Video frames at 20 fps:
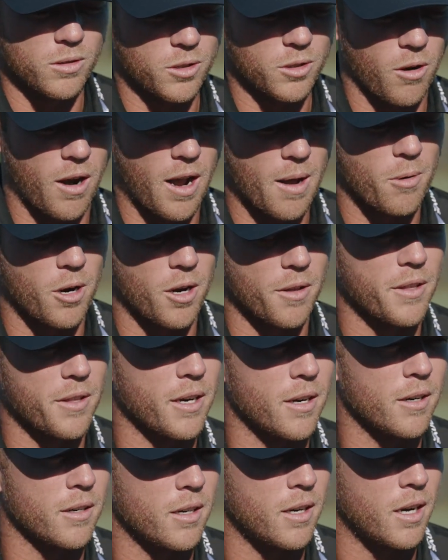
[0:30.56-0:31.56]
scribe on
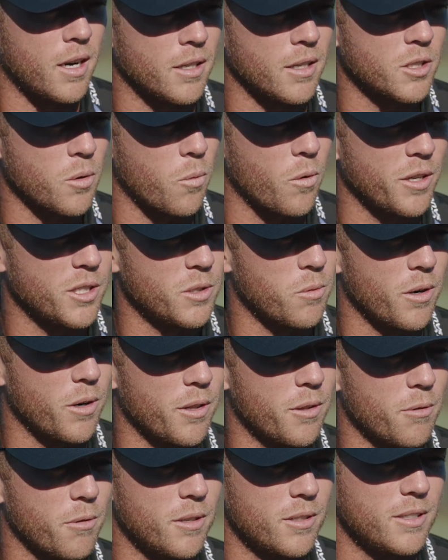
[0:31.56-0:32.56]
their
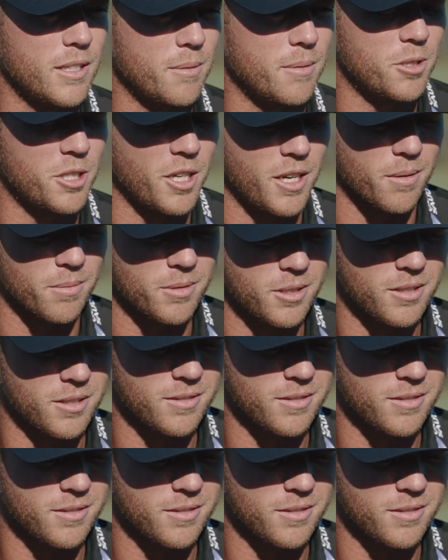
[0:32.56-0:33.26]
2023 team champs.